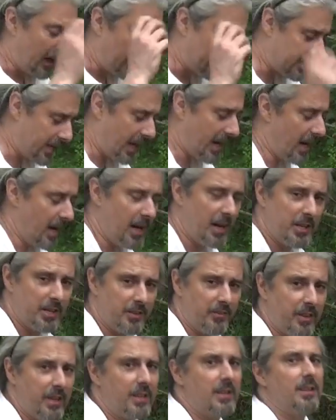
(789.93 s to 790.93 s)
is get hard
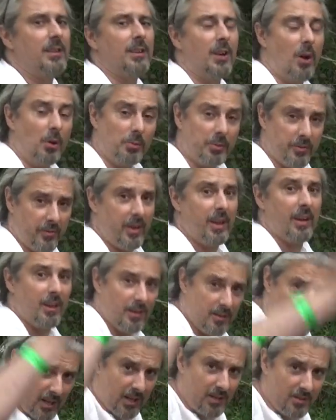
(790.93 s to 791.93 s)
of it, hold of it,
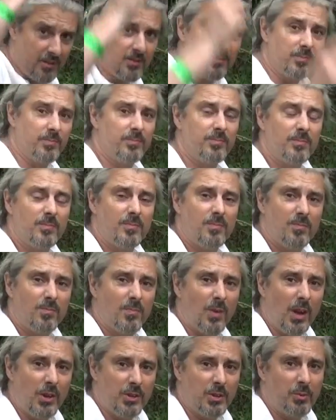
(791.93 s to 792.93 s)
and, and
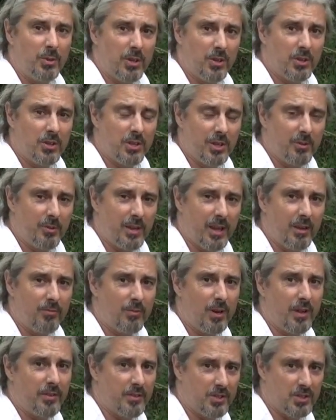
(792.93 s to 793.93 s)
do what you've got to do with it,
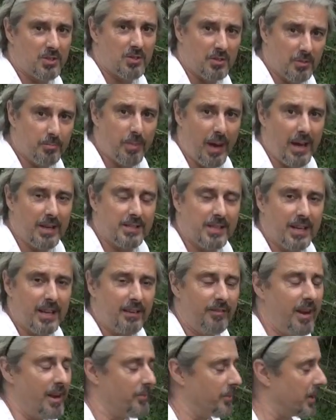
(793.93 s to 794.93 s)
rather than just sort of
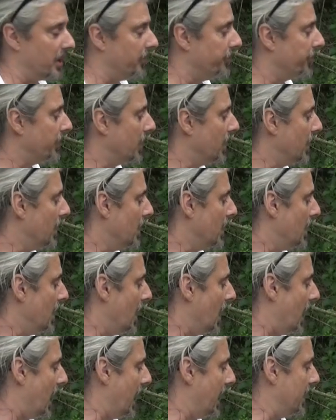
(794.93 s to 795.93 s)
panting around with
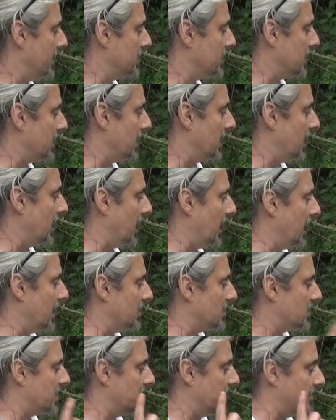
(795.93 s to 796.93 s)
it. And it
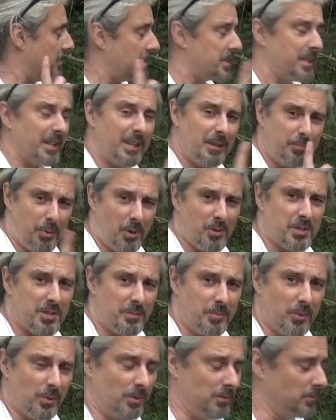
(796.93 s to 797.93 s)
is theoretically
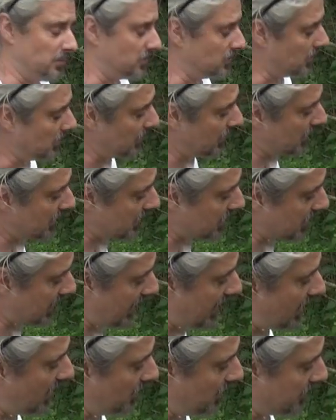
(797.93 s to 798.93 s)
possible to
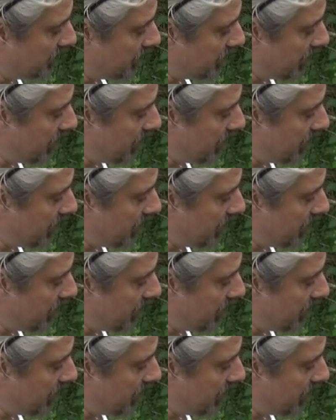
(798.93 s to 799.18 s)
get hold of